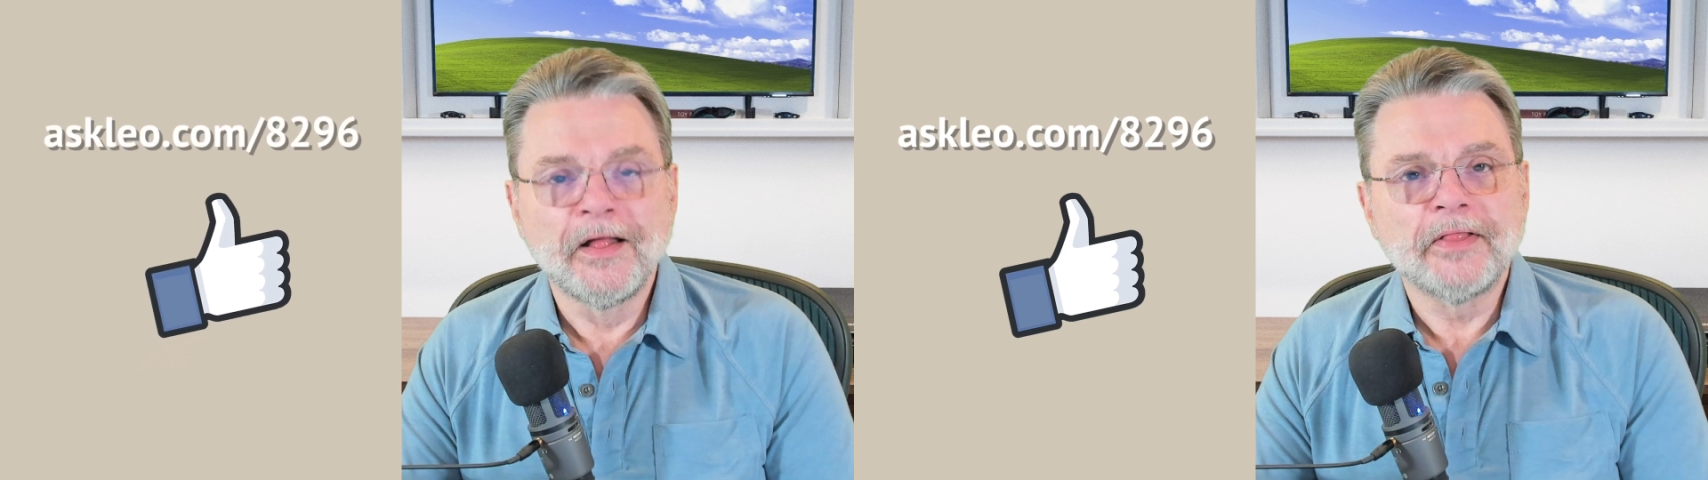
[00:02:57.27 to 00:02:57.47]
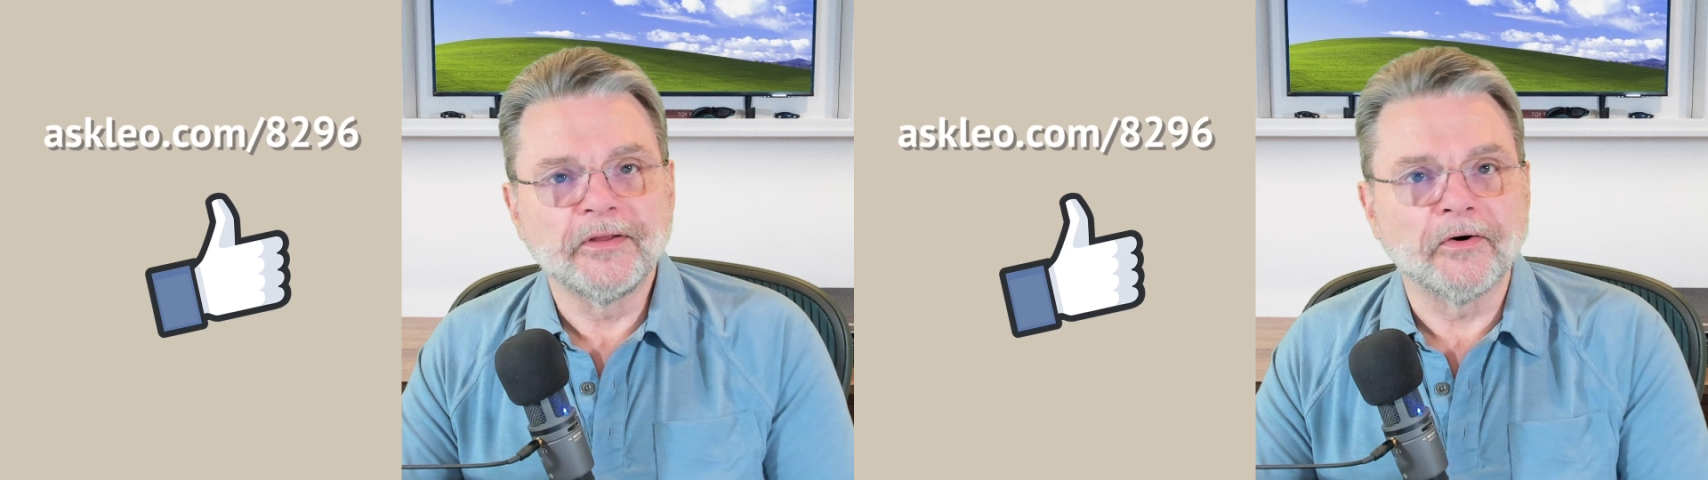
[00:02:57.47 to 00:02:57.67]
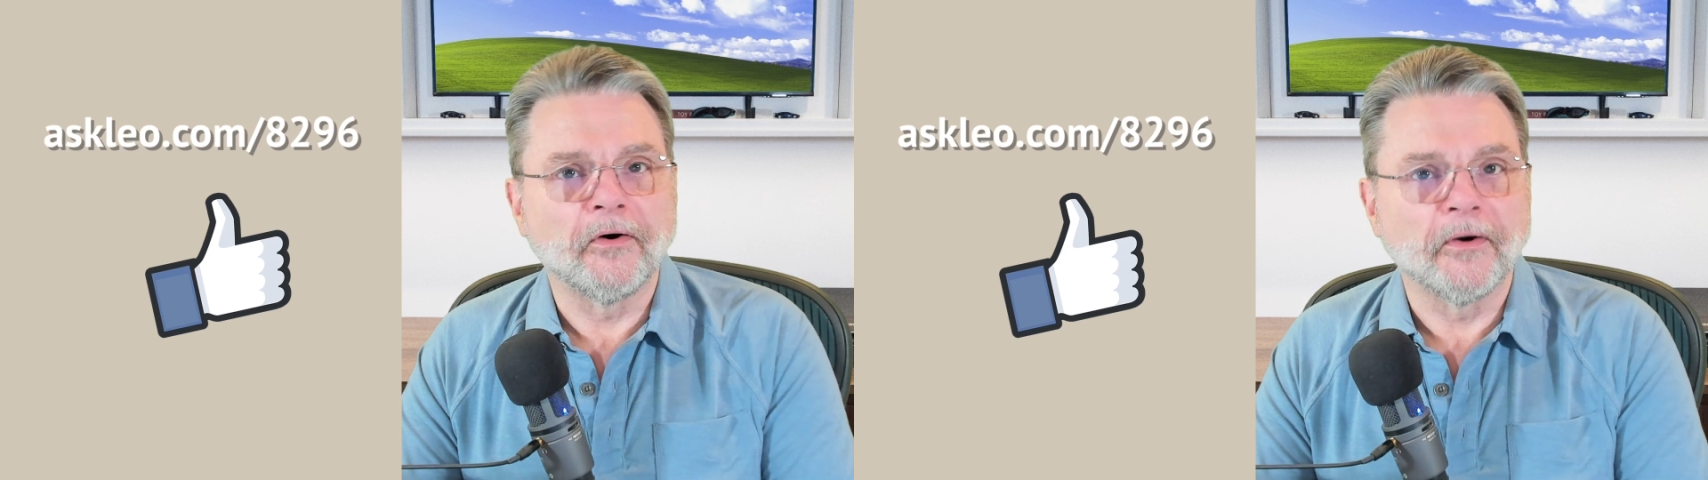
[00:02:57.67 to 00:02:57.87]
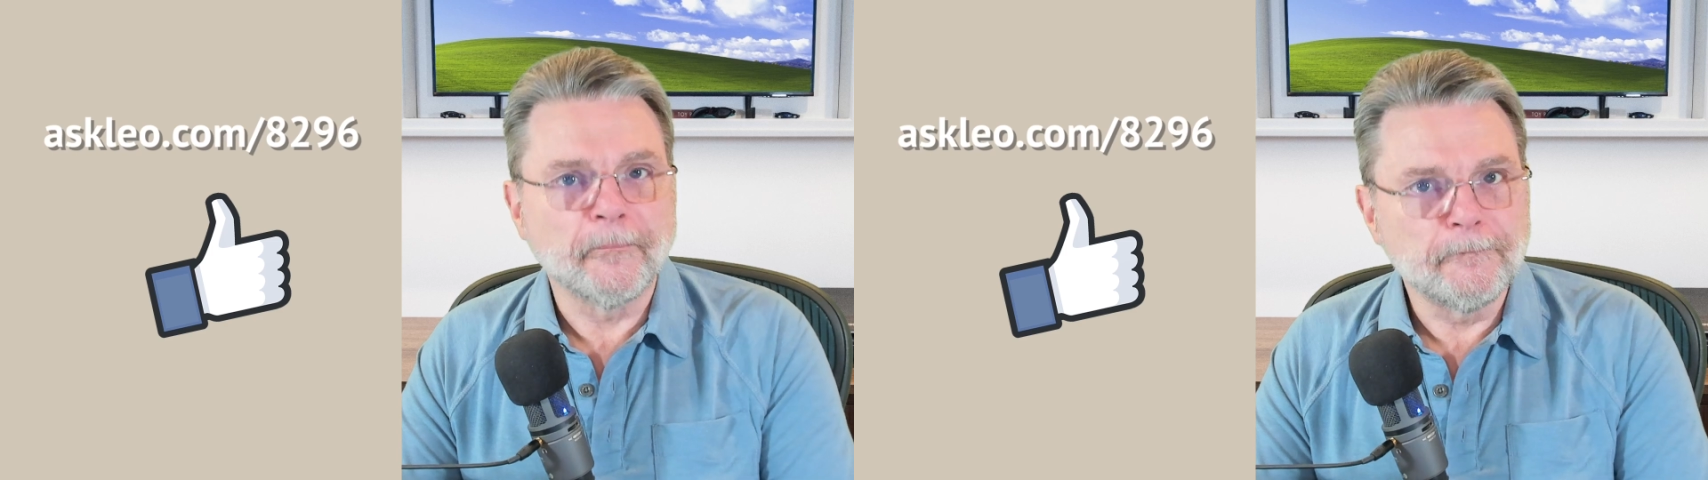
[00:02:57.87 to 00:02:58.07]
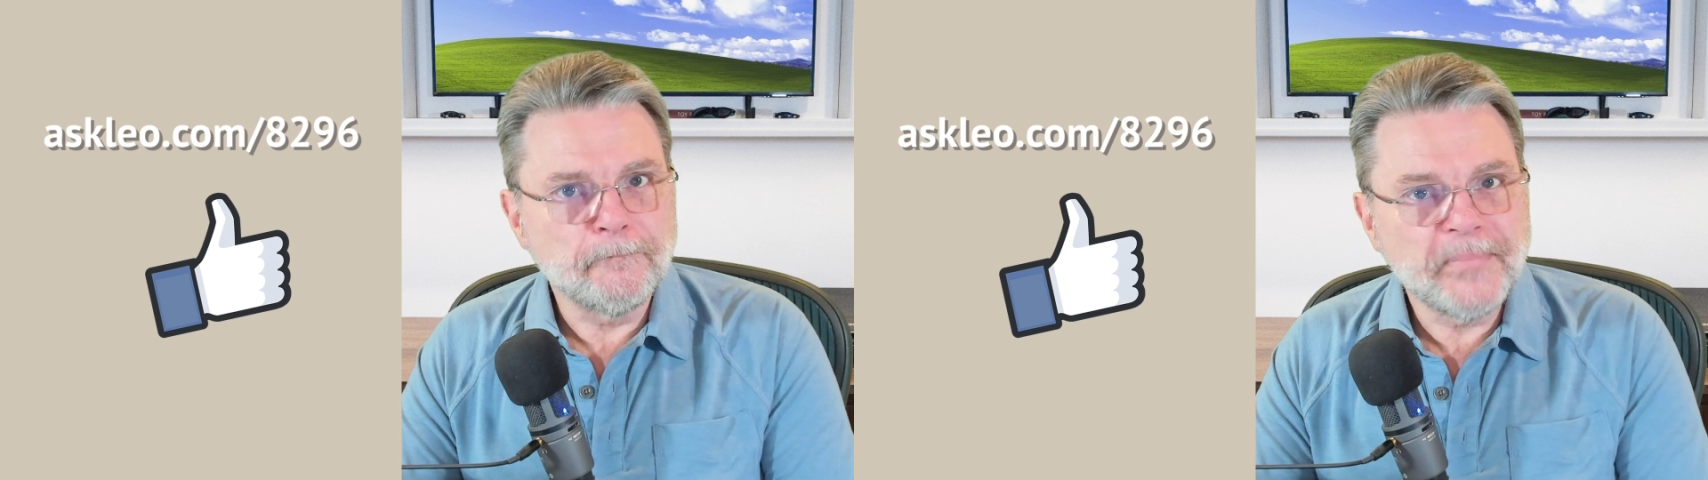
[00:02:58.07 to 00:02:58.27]
There are
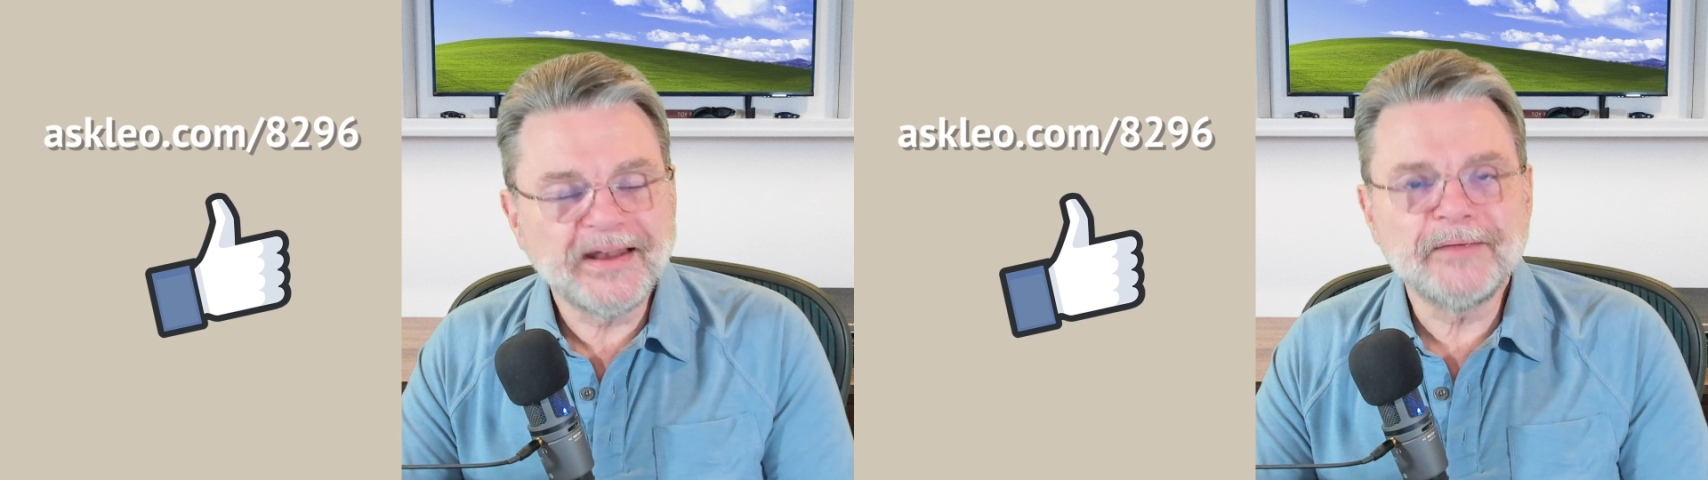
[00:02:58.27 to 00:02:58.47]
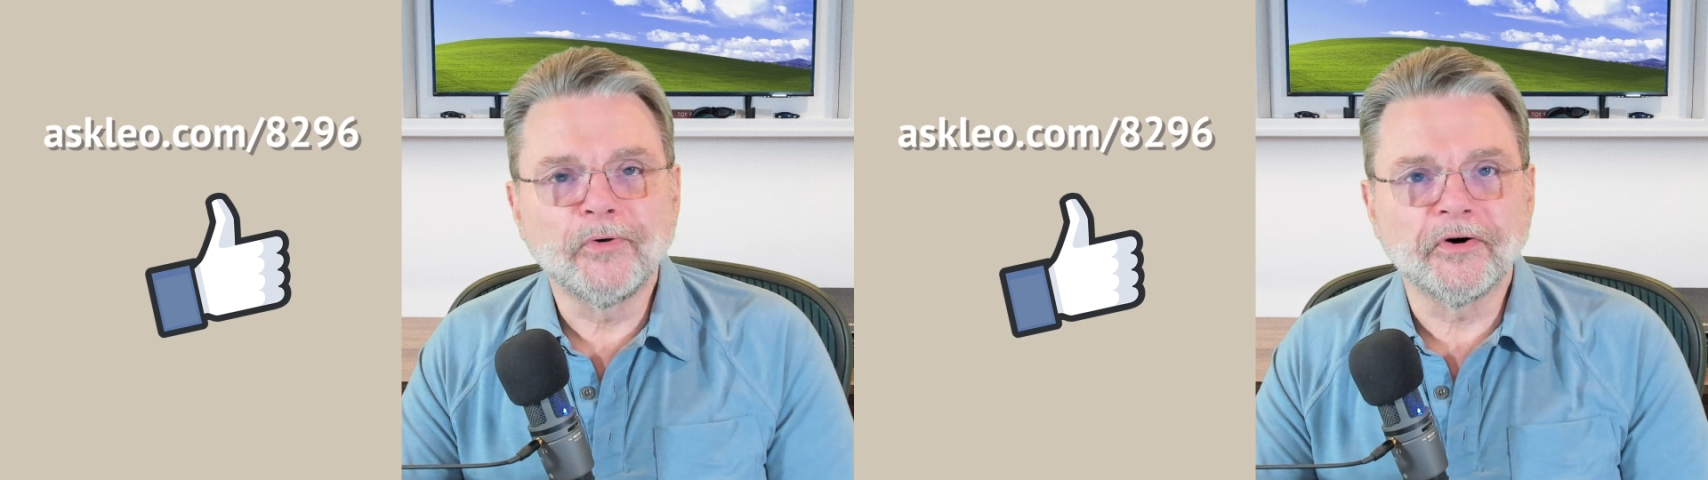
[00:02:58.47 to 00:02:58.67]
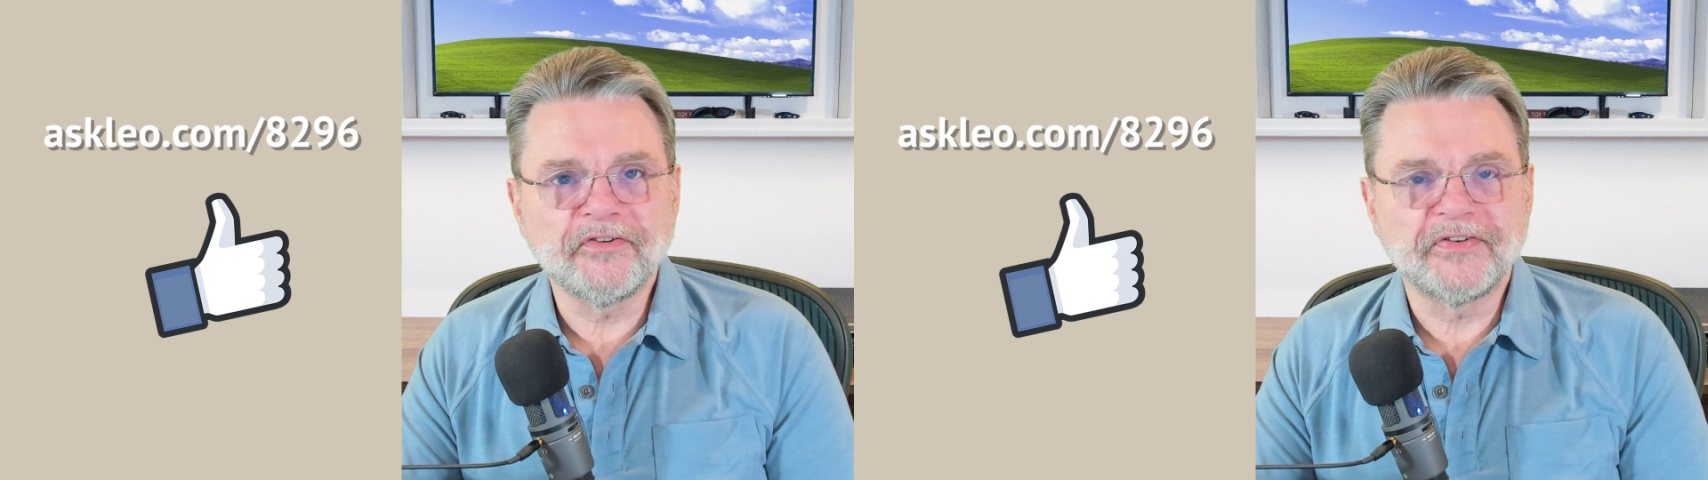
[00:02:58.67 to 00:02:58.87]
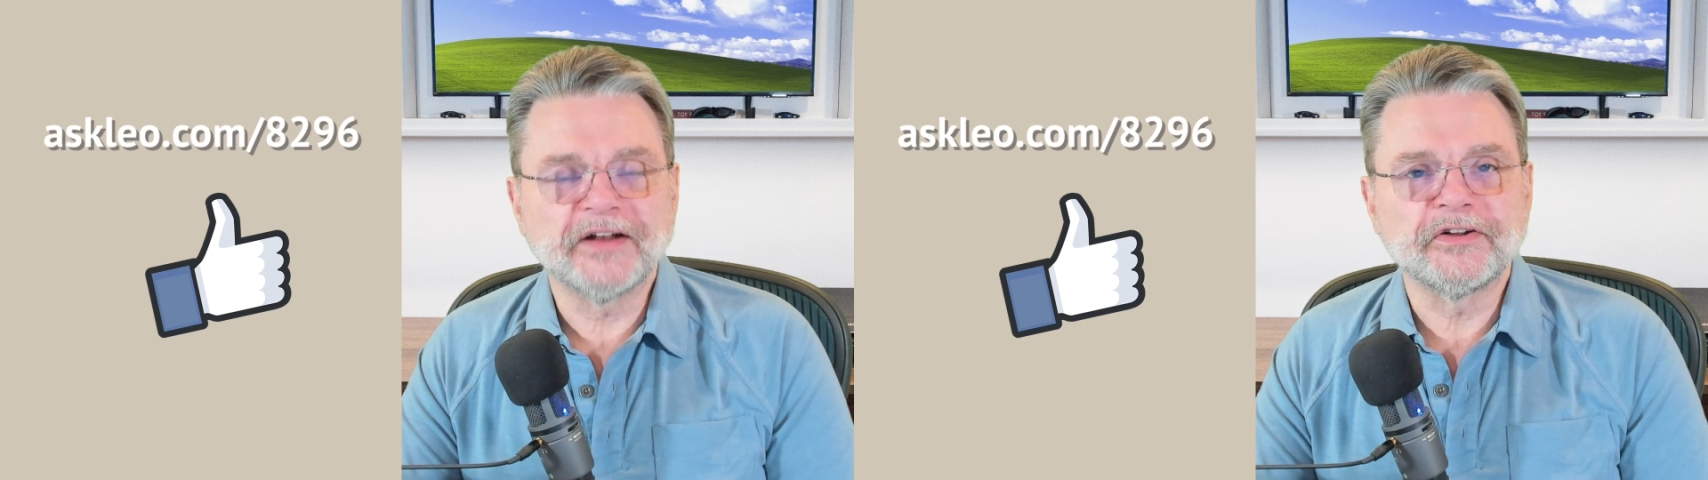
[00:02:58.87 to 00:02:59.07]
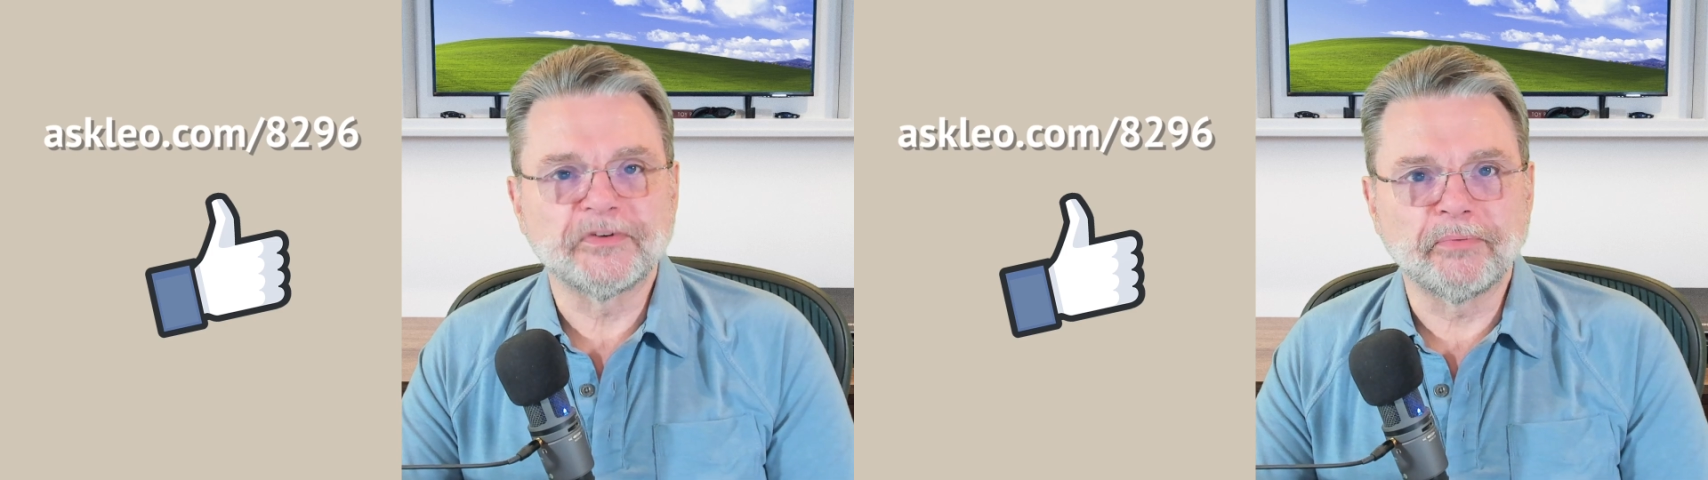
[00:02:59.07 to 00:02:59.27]
many more effective